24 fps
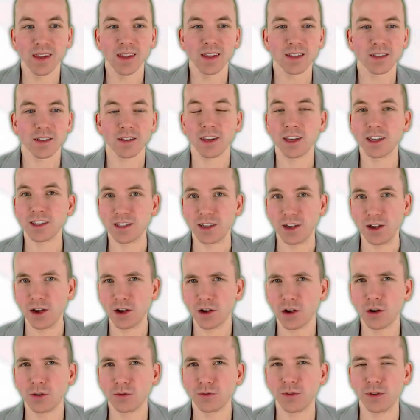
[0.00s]
So there's a
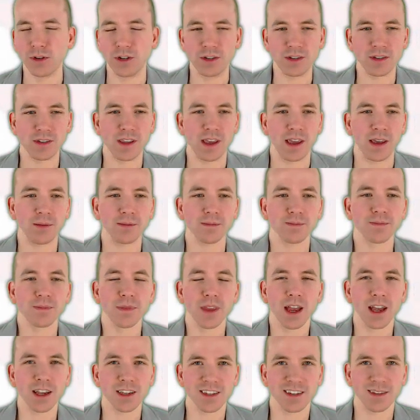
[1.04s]
confidence thing.
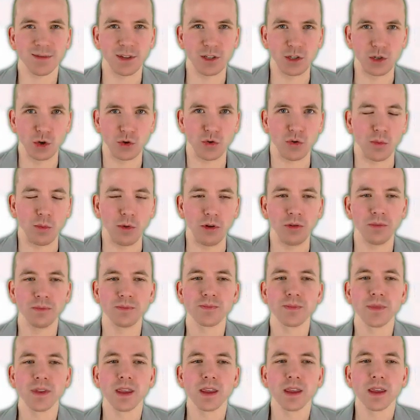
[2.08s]
It has to be durable.
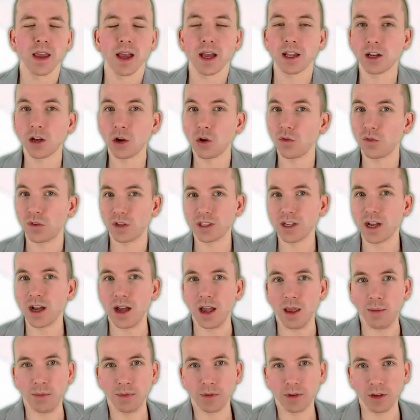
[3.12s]
And then over
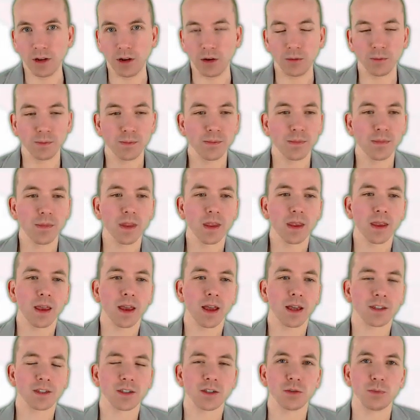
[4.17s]
time, you know, it
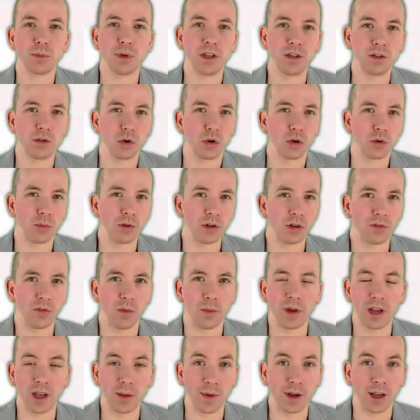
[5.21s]
has to be durable over
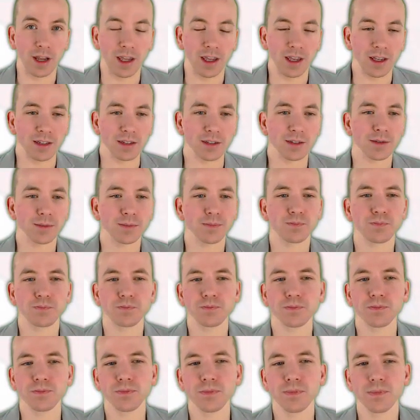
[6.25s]
many, many years.
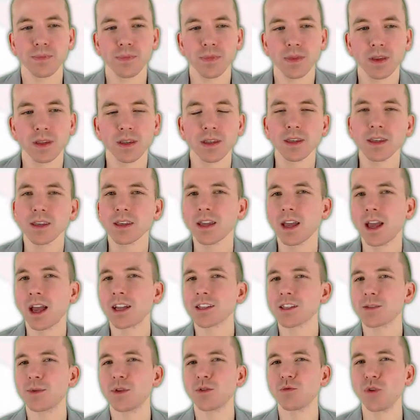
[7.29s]
It has
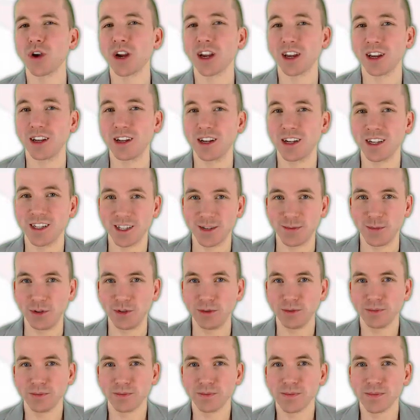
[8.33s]
to be
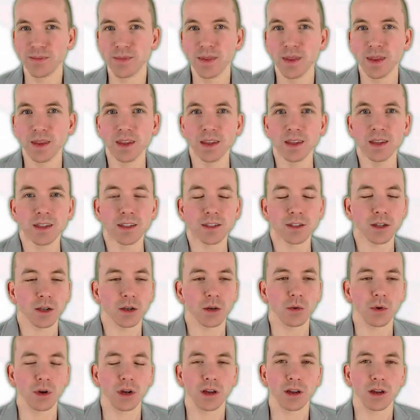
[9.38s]
recognizable. So